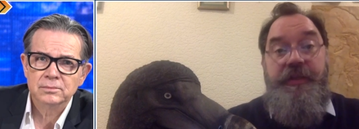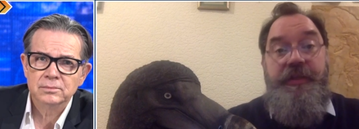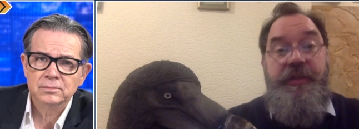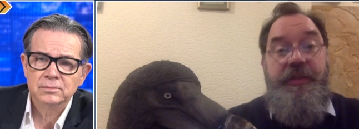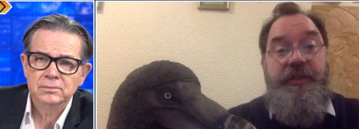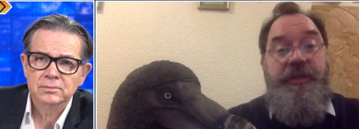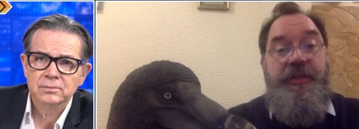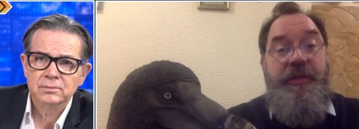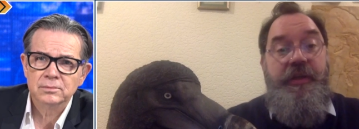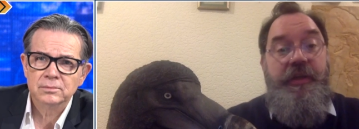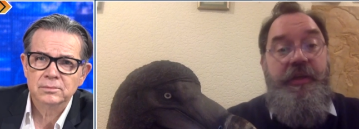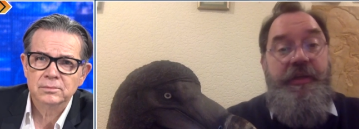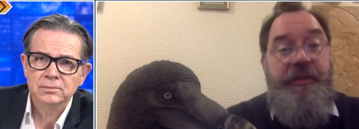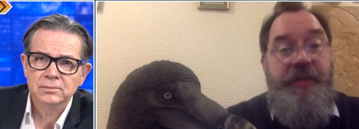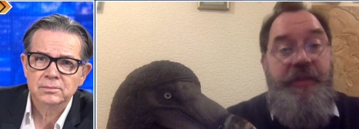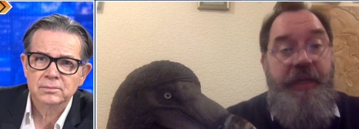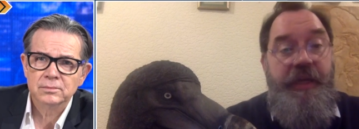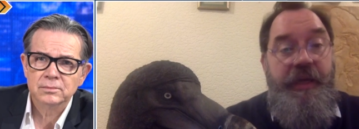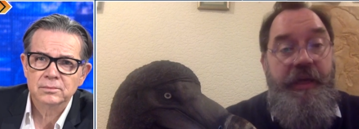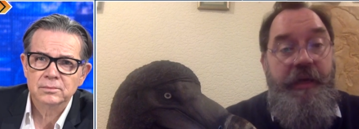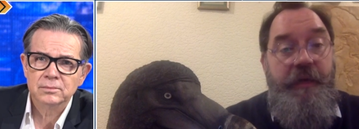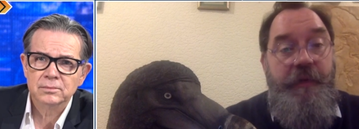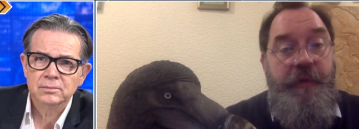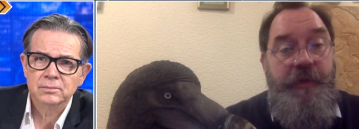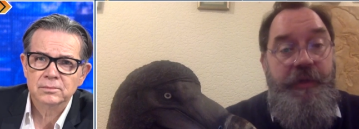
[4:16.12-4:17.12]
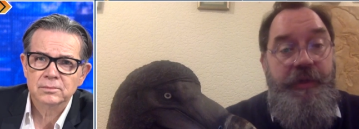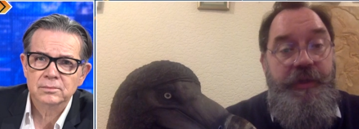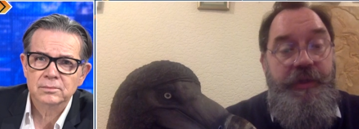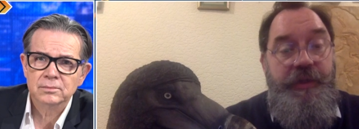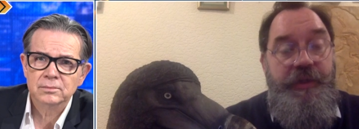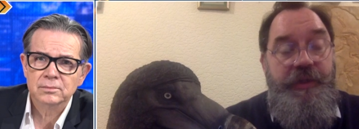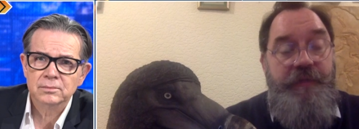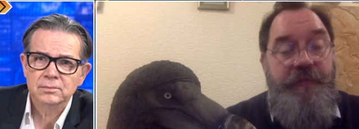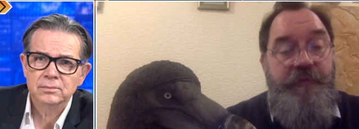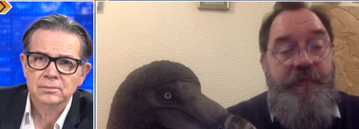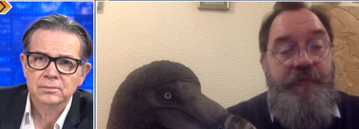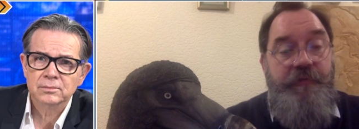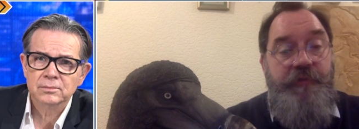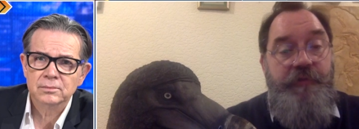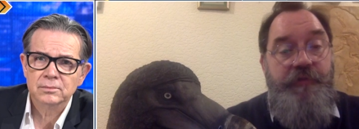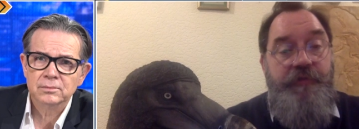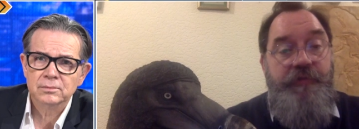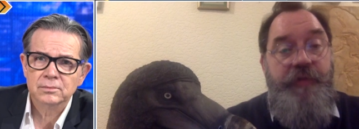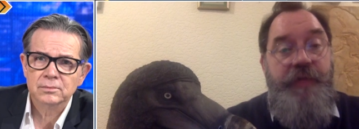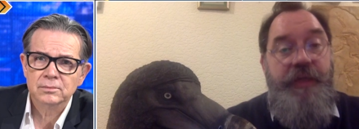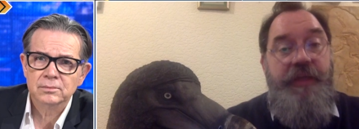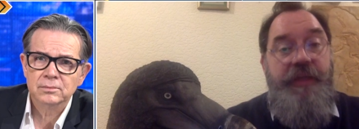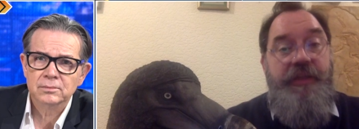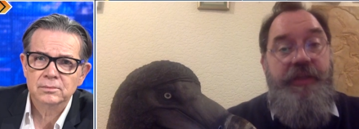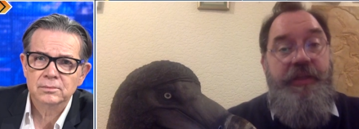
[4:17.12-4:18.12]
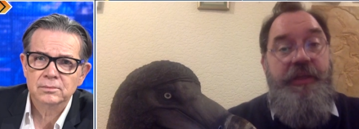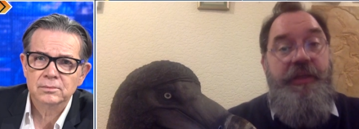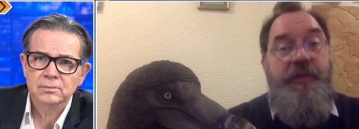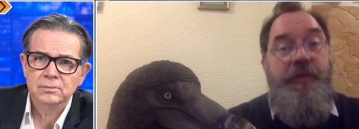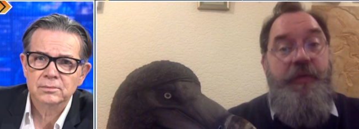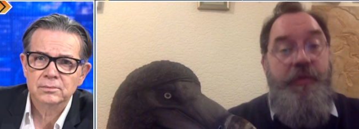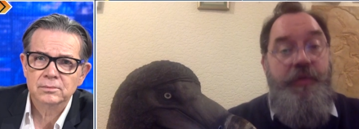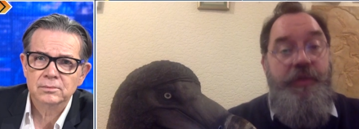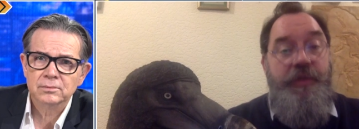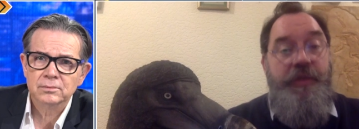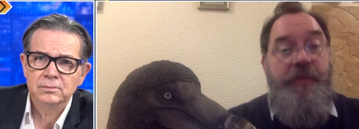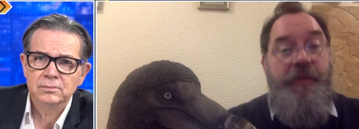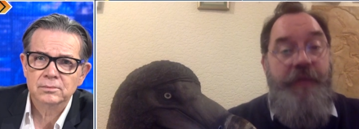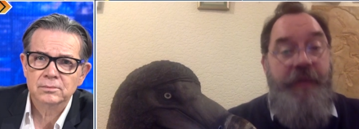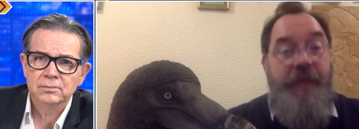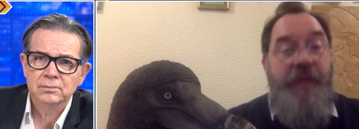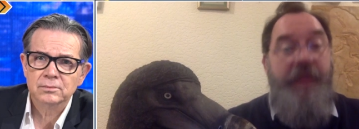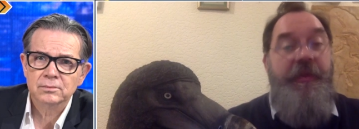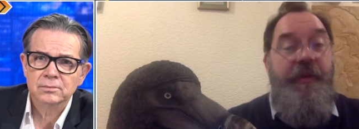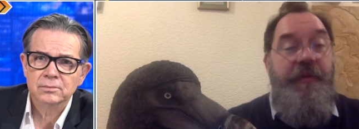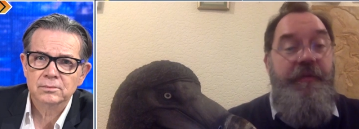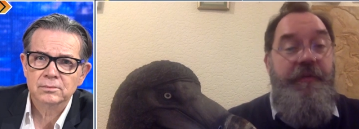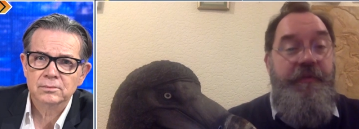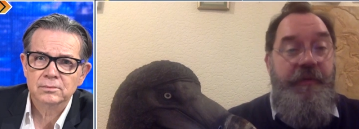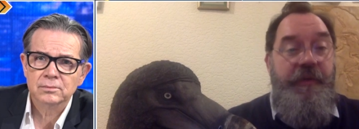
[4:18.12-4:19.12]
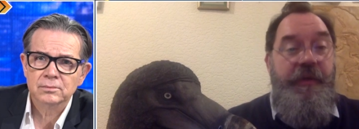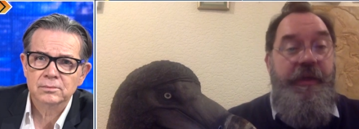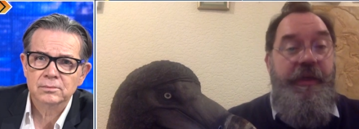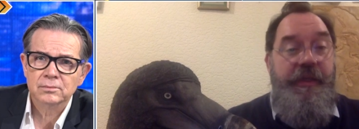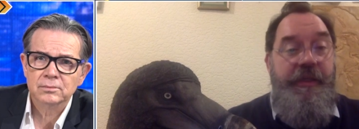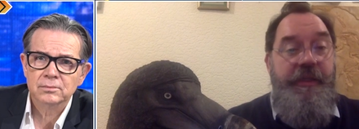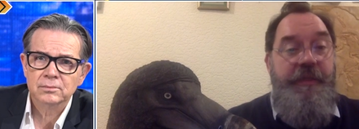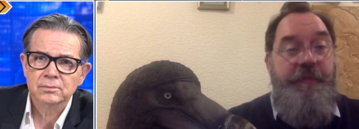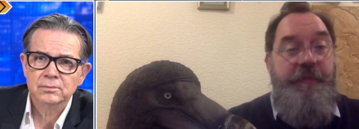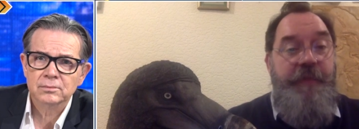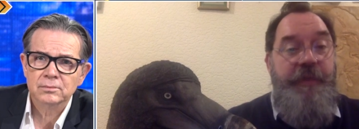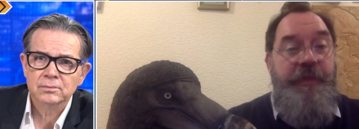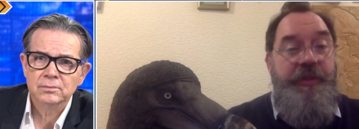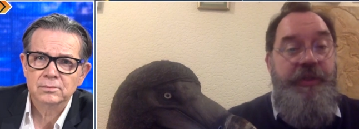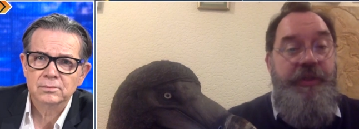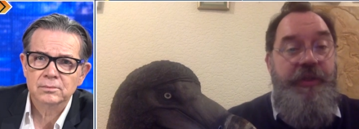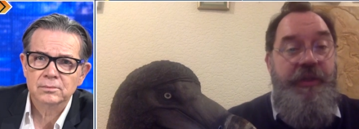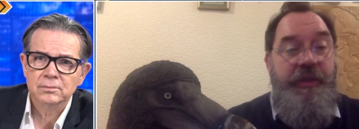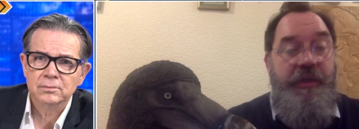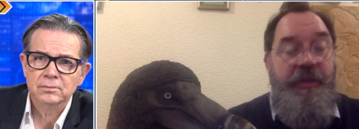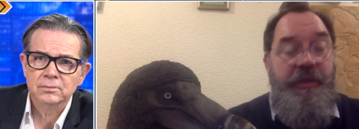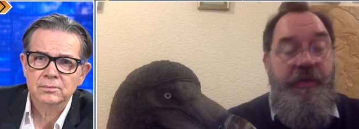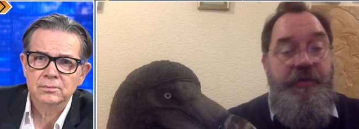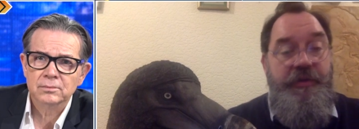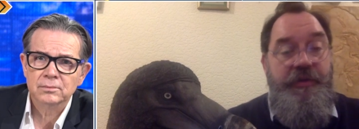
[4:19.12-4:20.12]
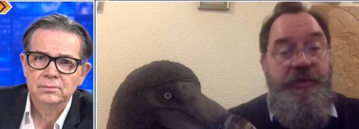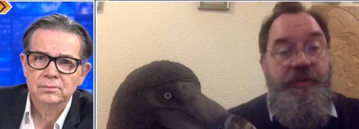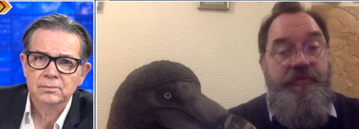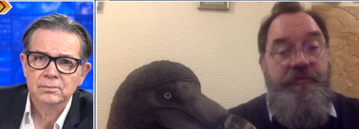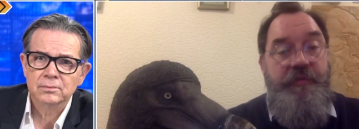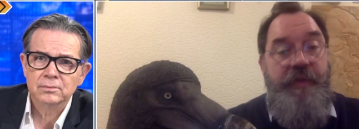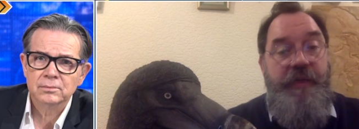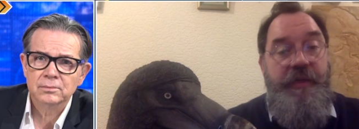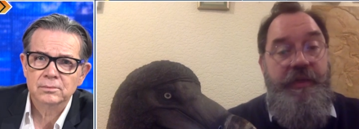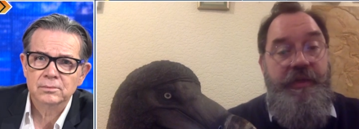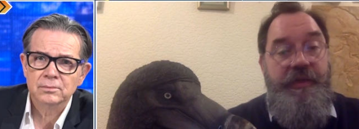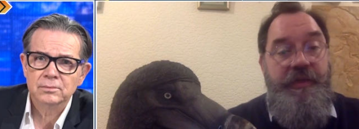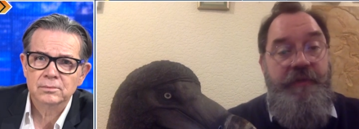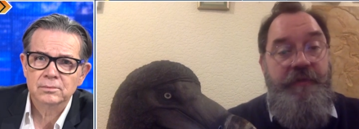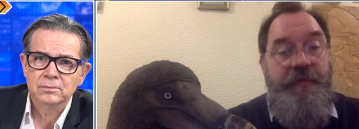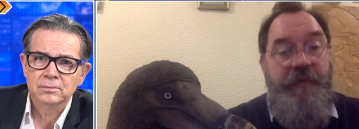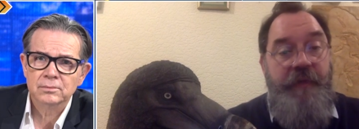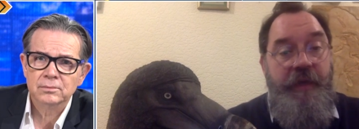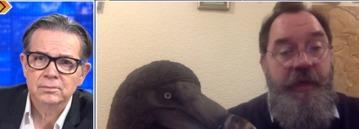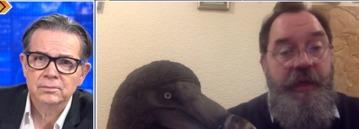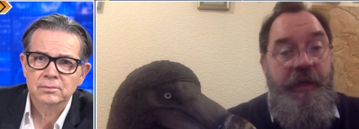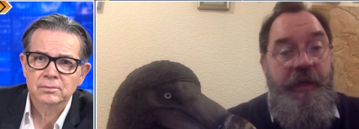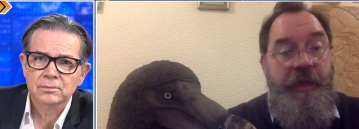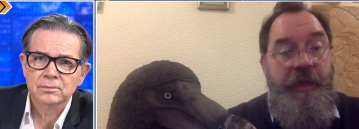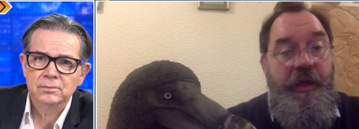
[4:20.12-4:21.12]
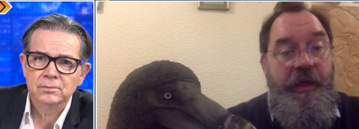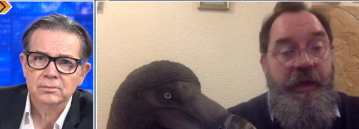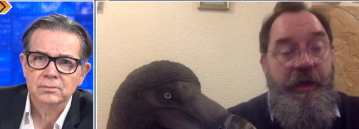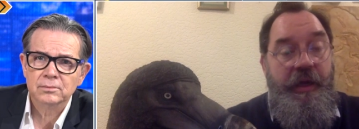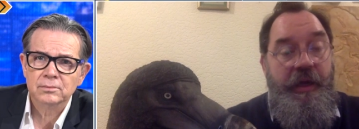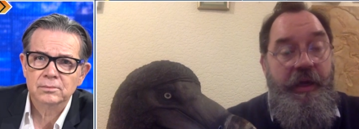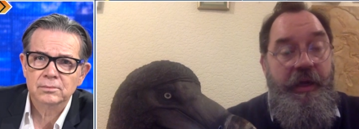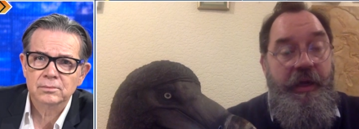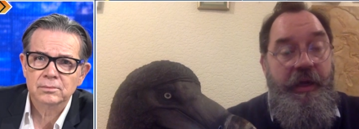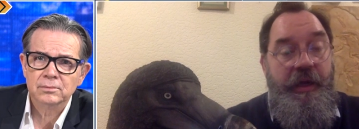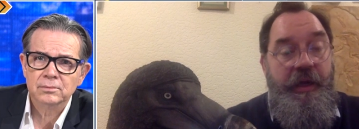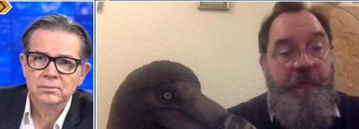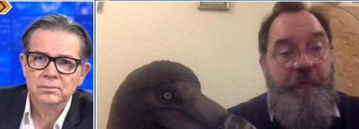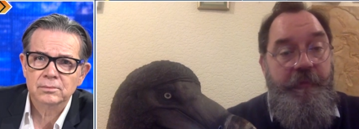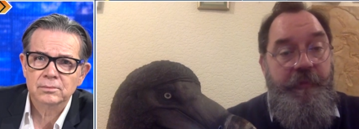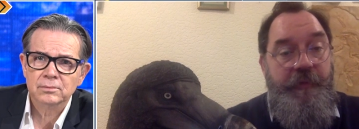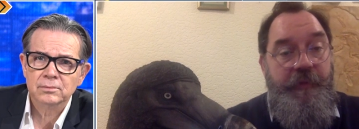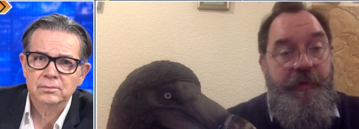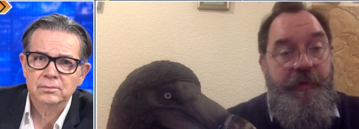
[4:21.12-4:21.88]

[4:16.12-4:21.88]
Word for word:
Speaker 1: as the solitaire, which is from Rodrigues, and also another flightless pigeon, the closest relative, um,